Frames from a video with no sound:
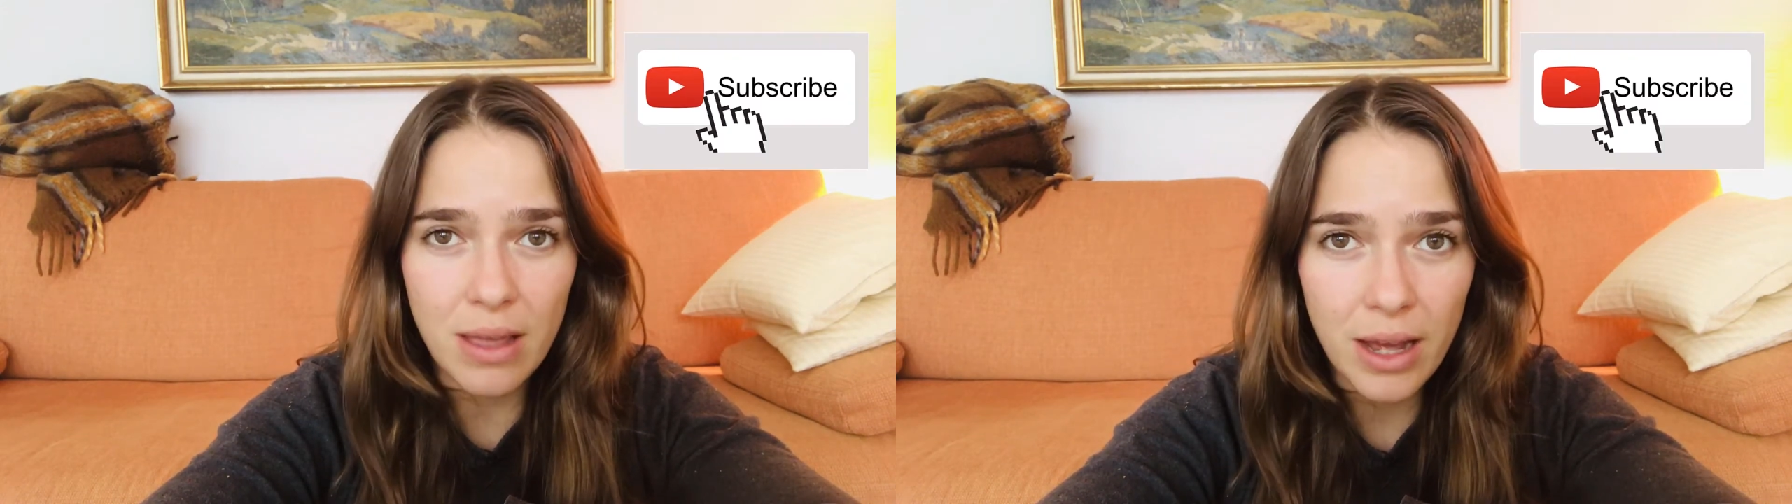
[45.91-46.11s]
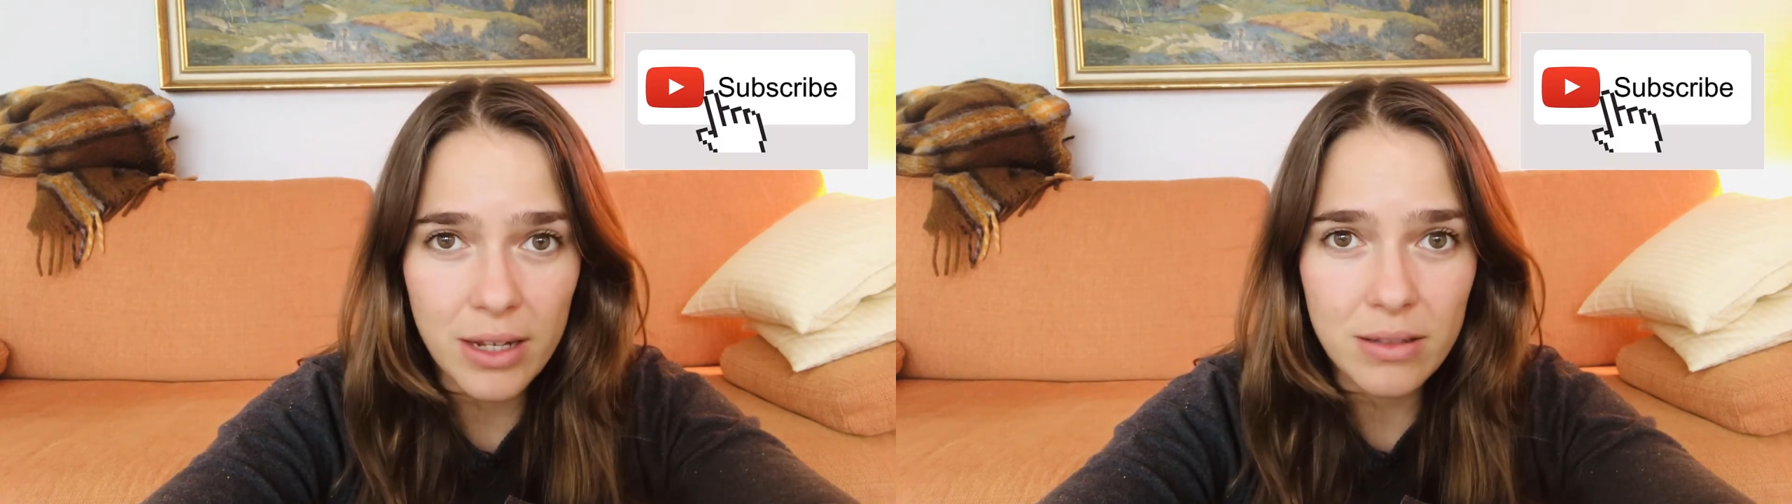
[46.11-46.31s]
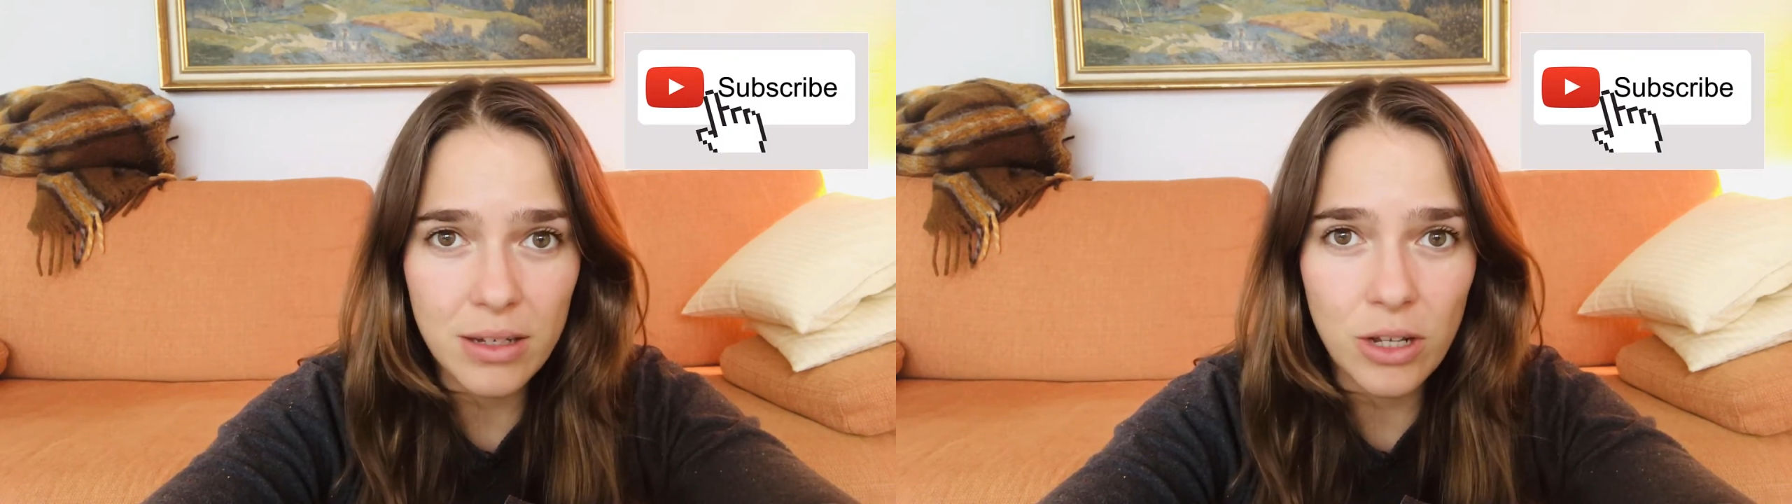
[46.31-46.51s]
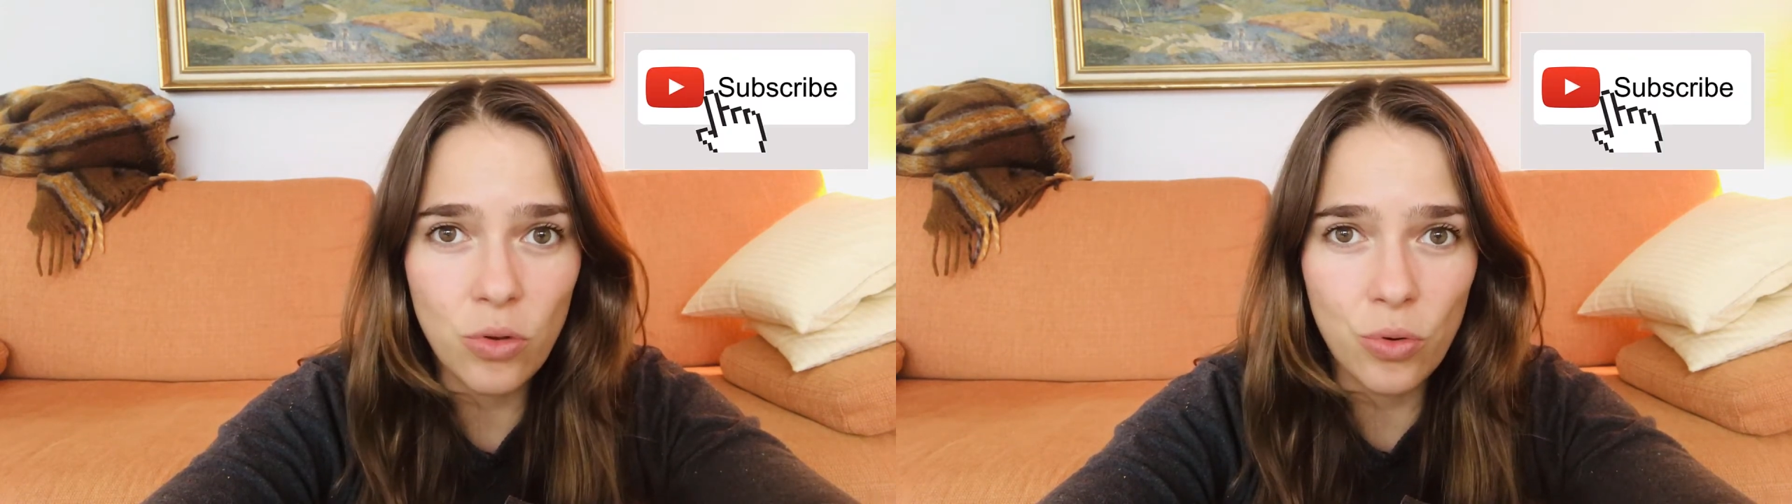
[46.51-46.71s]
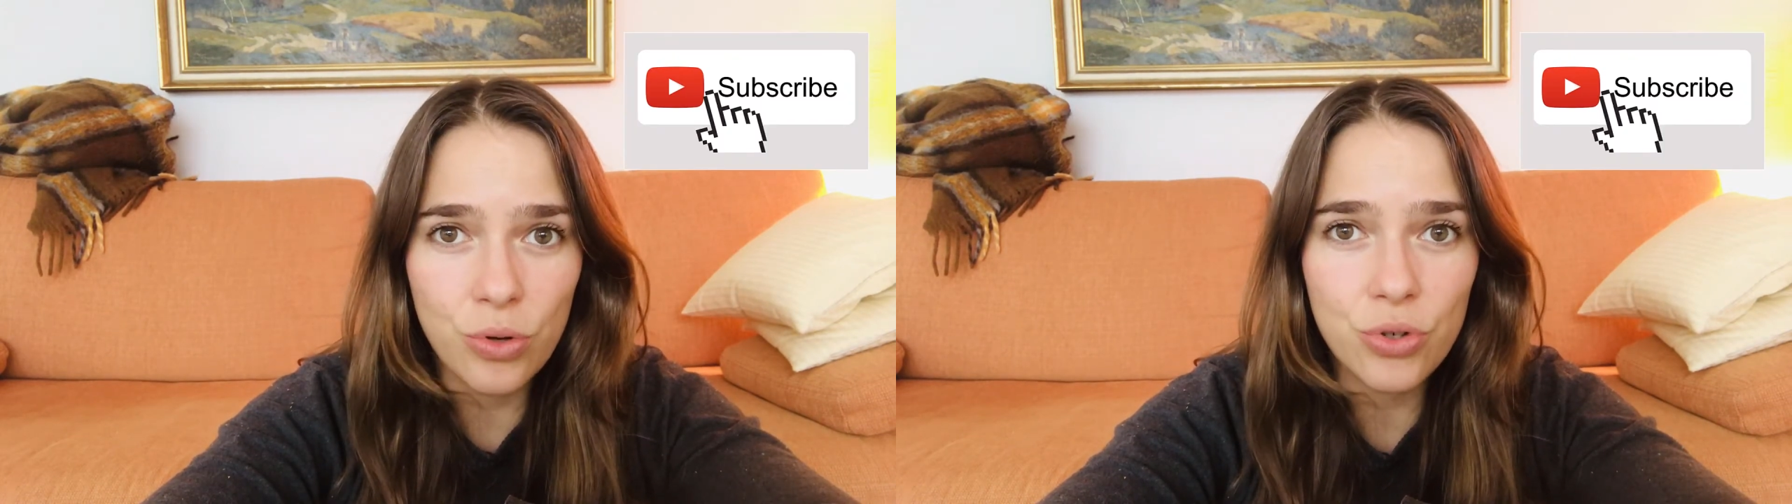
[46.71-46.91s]
that in
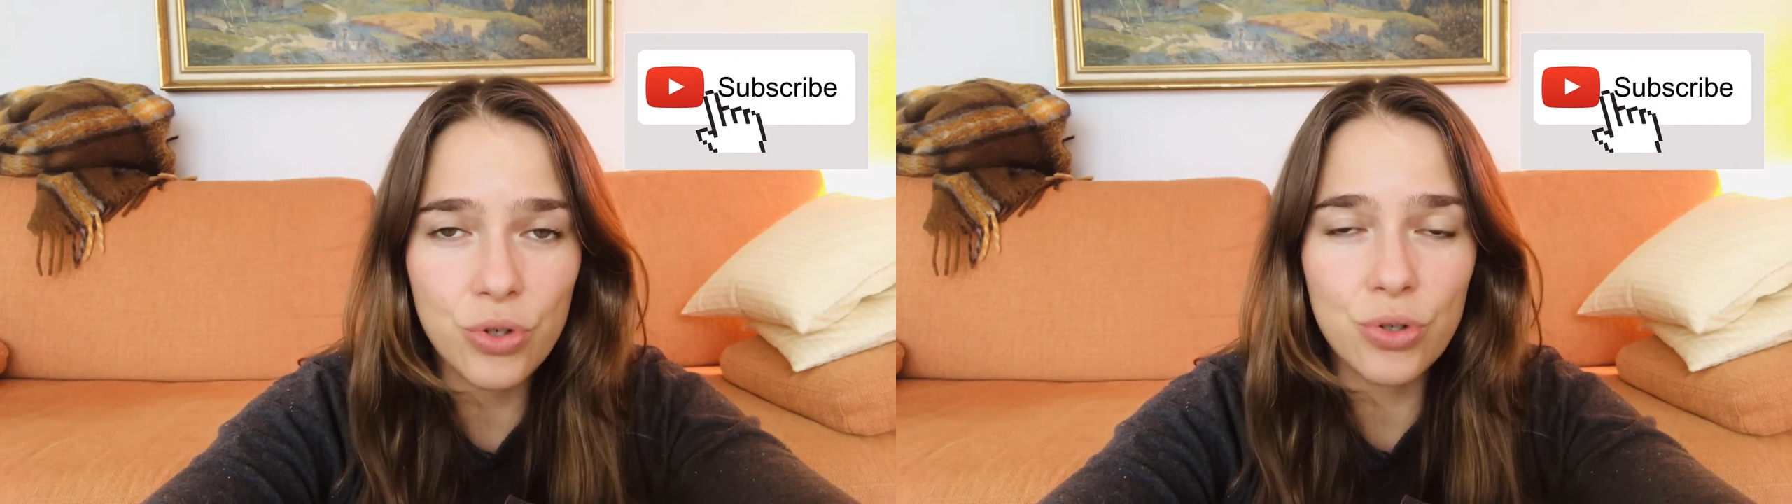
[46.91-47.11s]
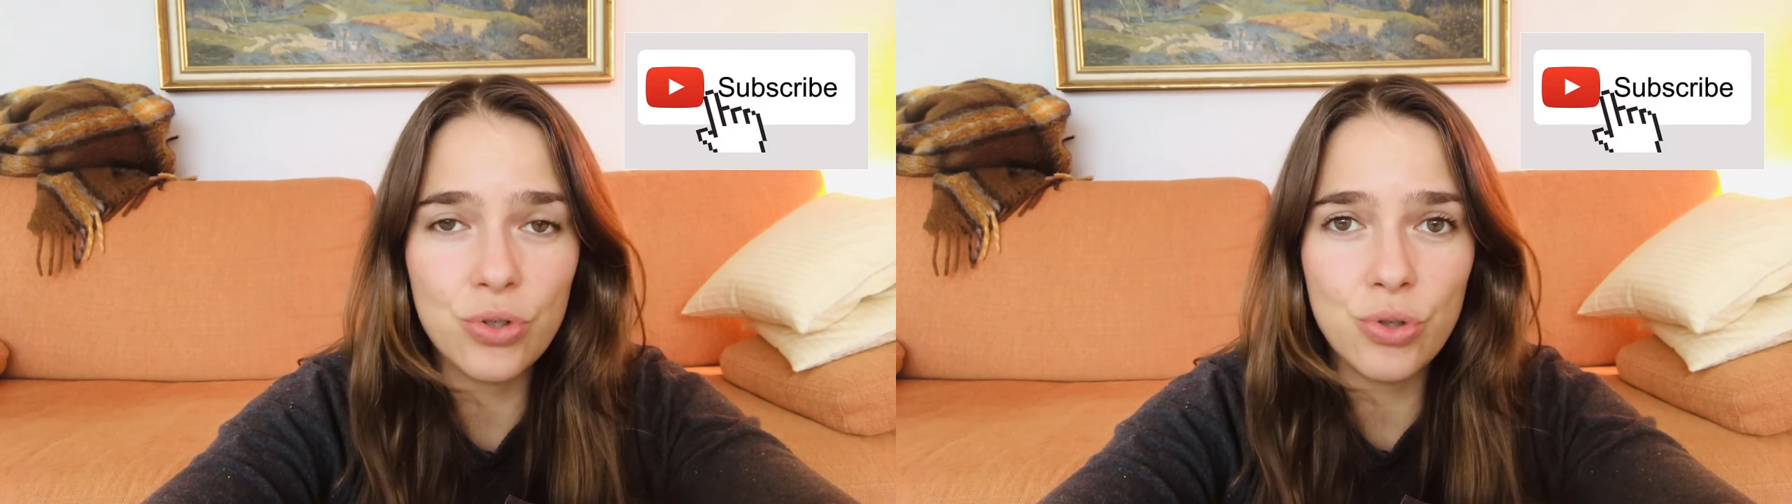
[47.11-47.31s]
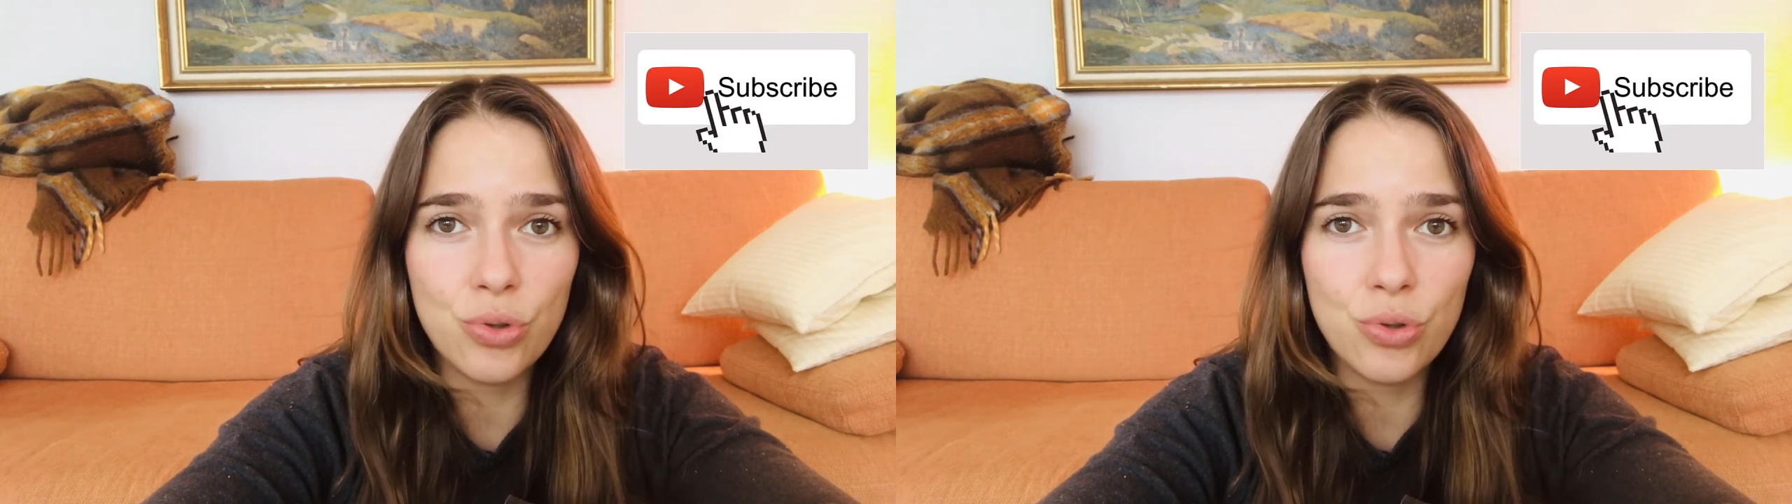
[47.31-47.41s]
order